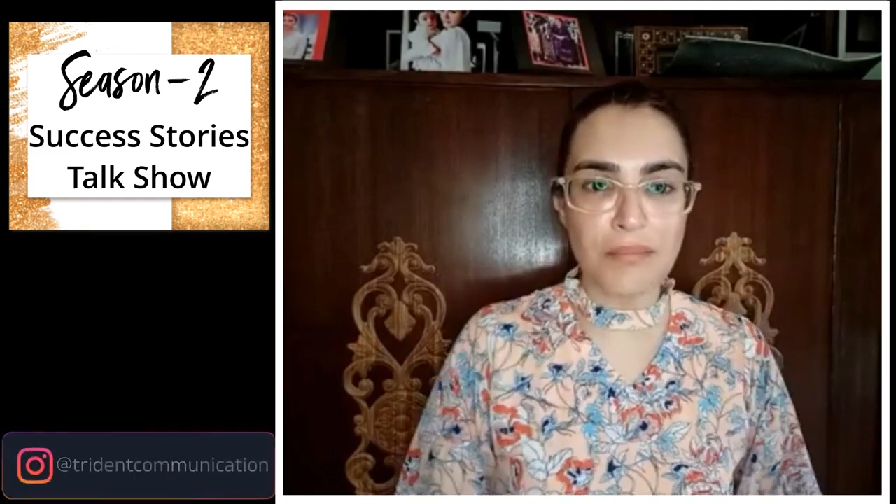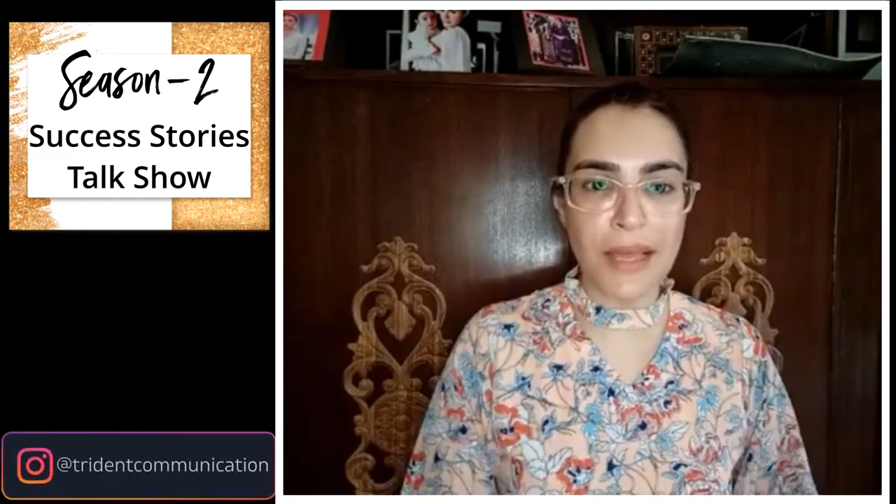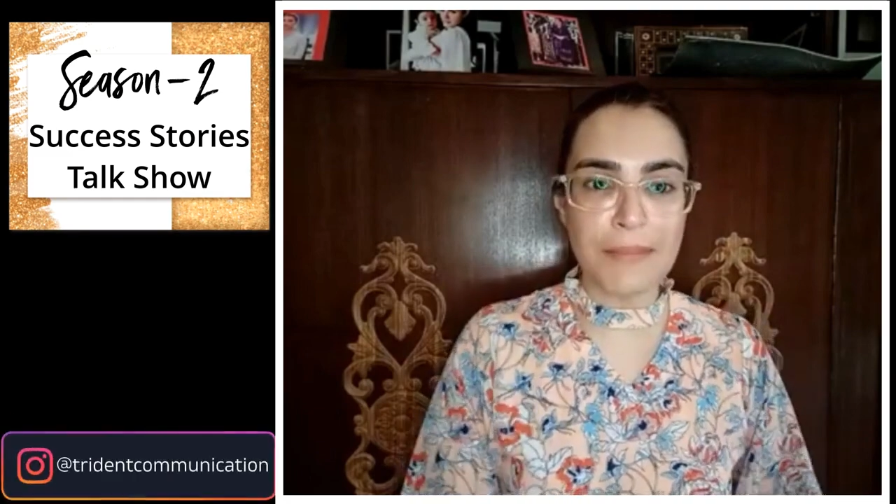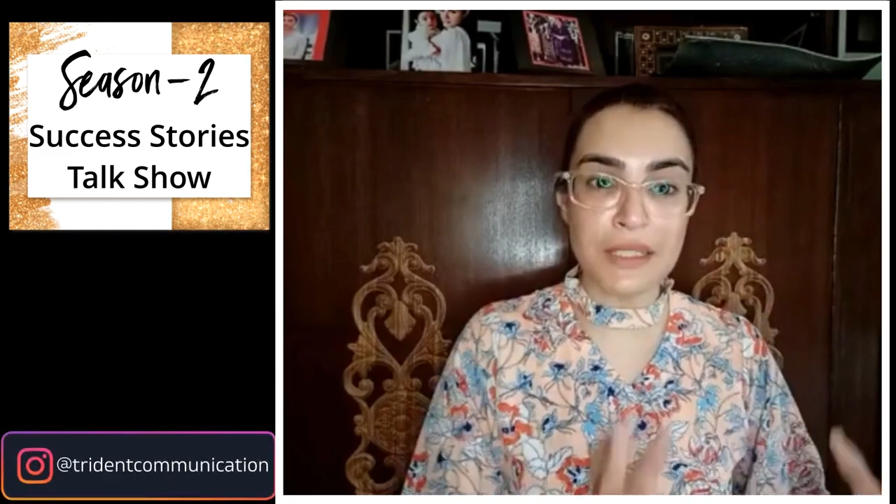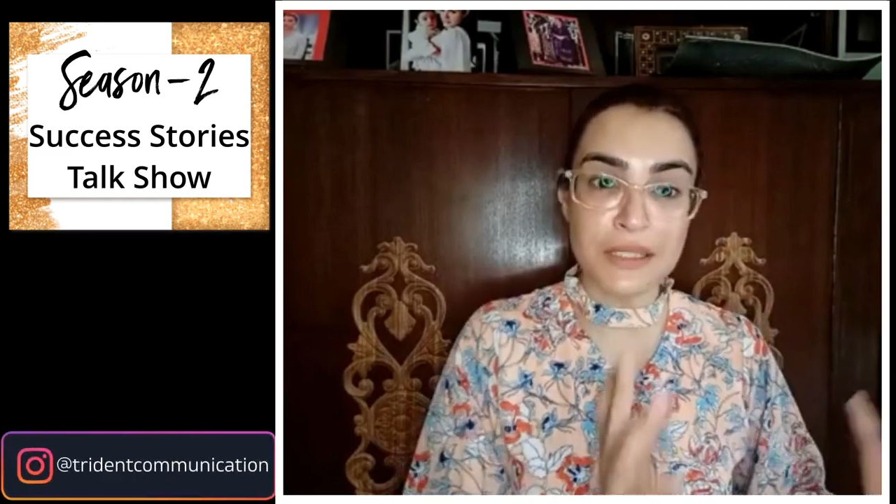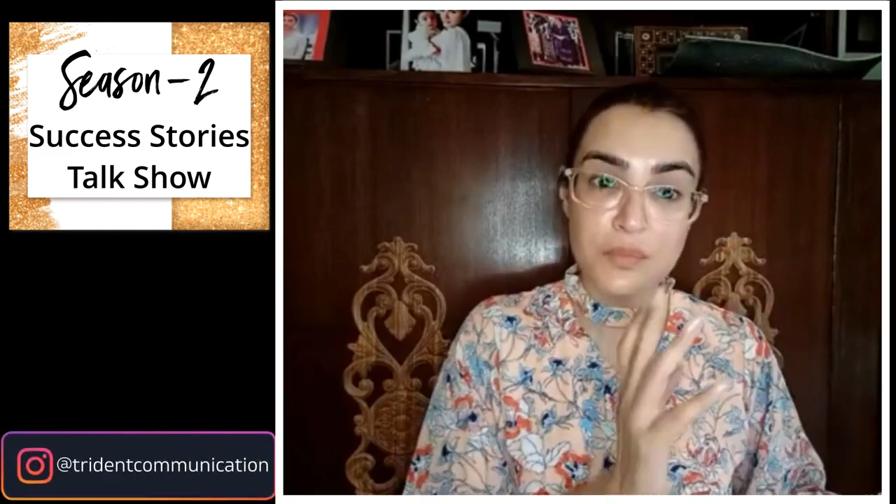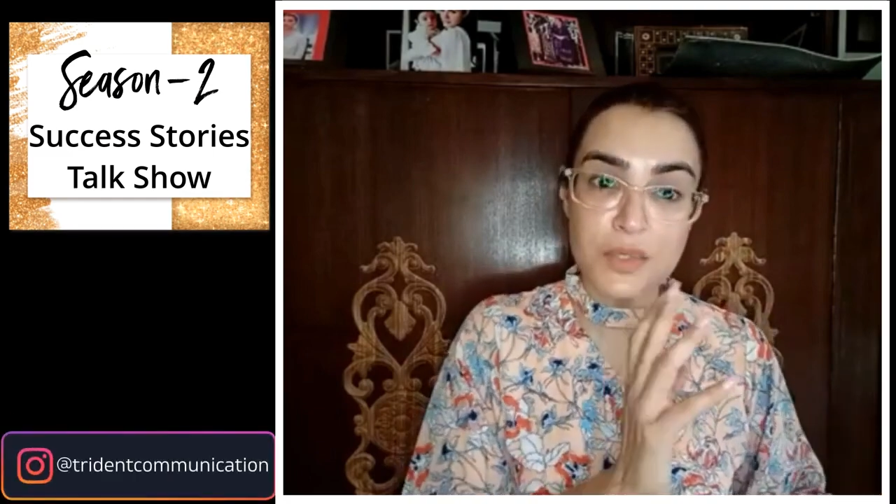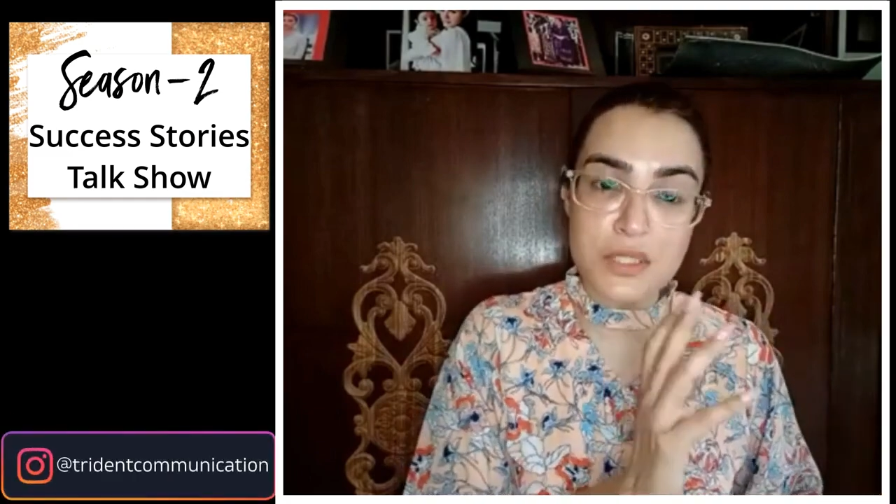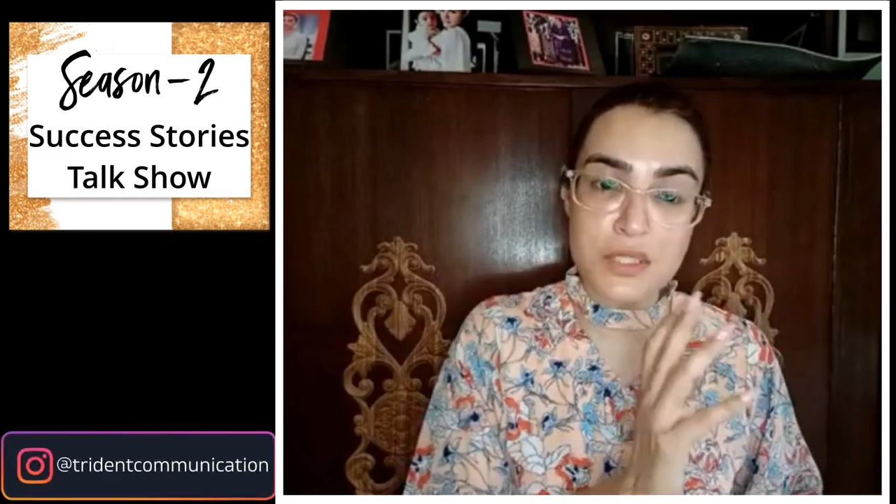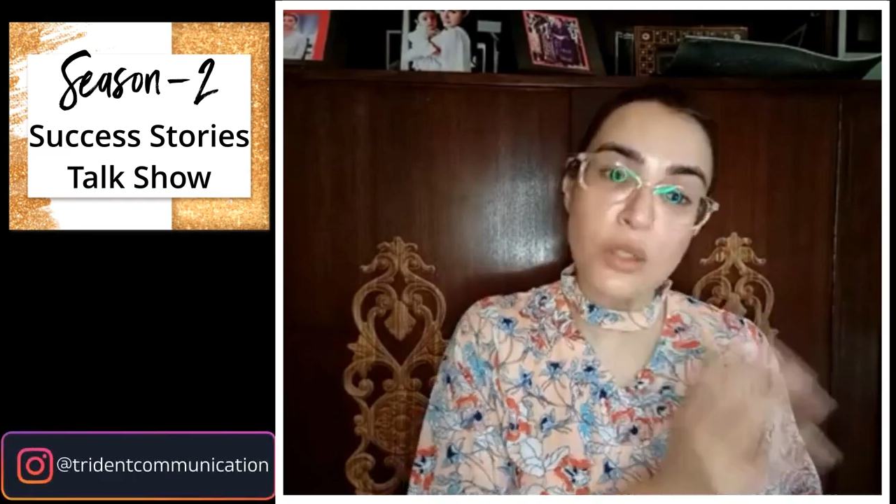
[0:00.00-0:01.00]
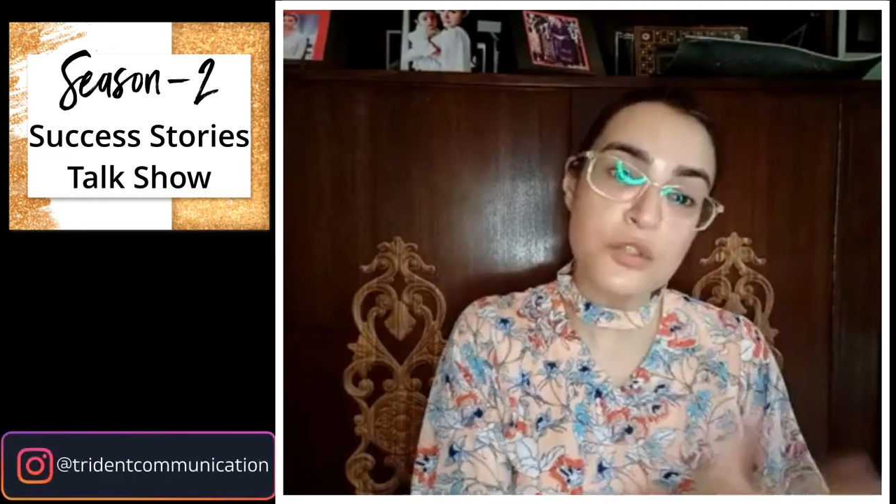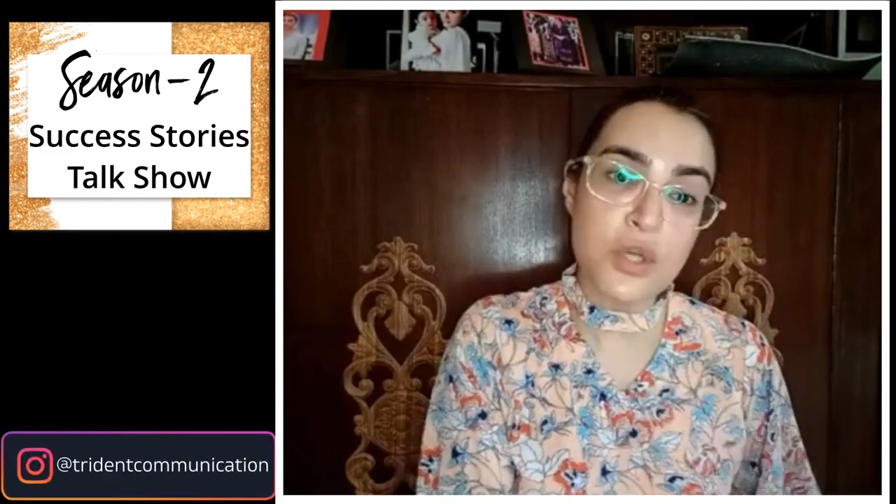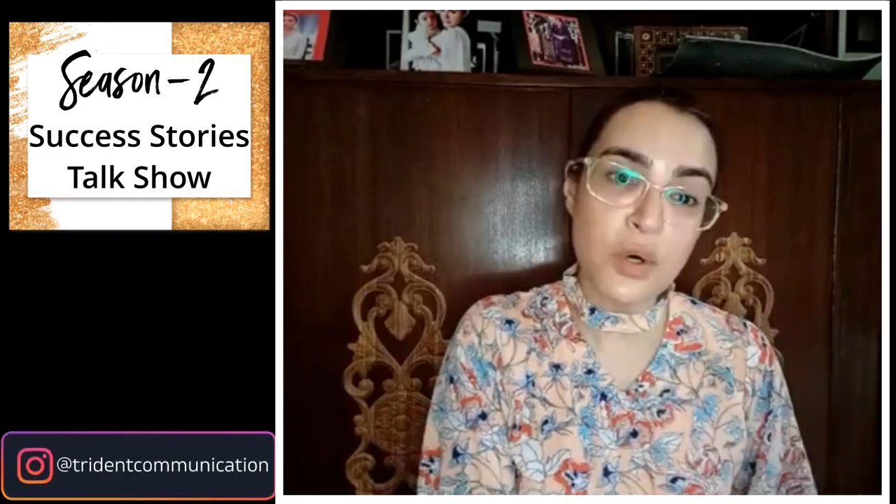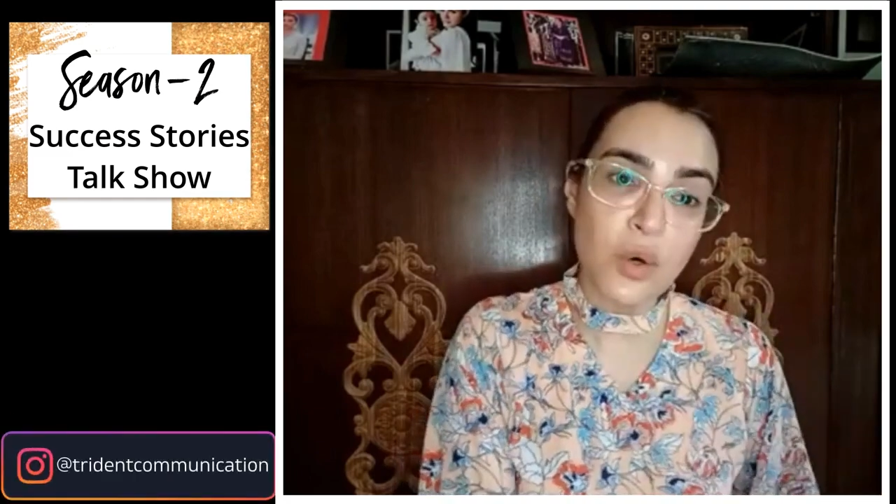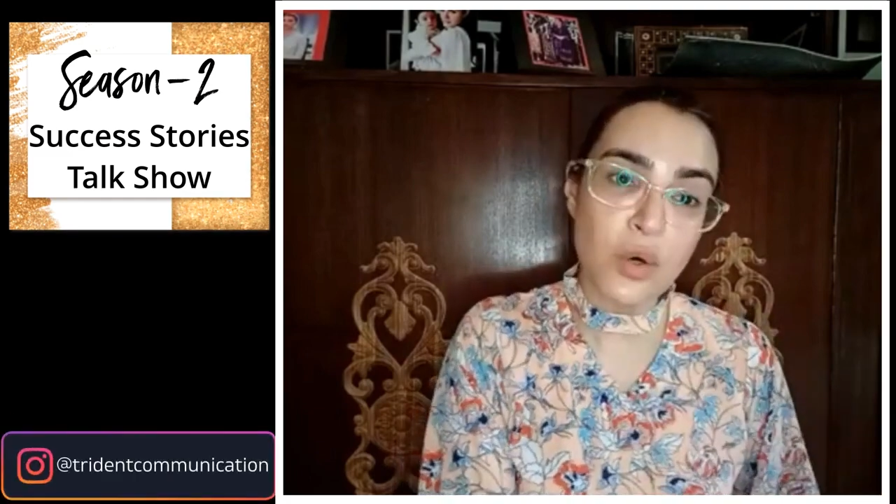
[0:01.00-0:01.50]
my mother was
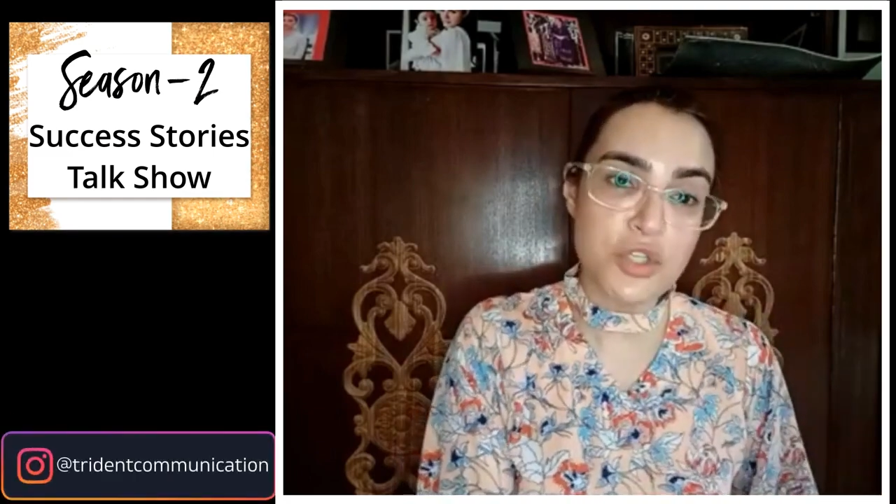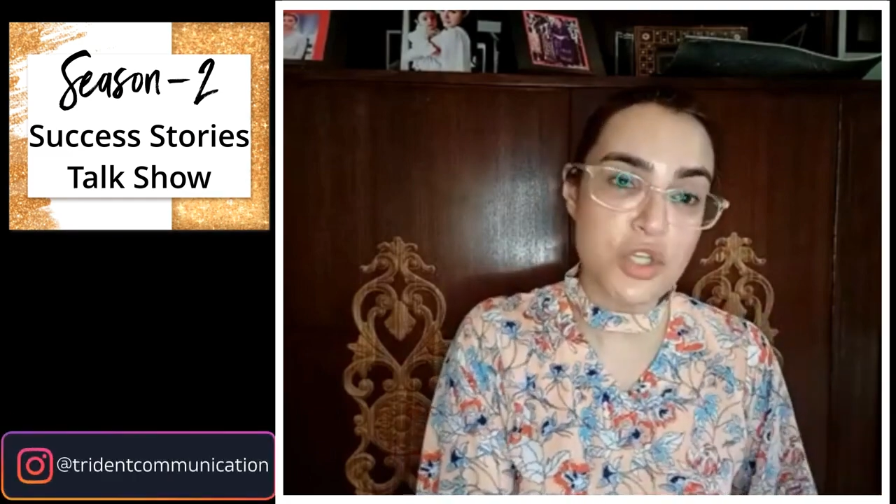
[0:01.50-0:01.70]
also home.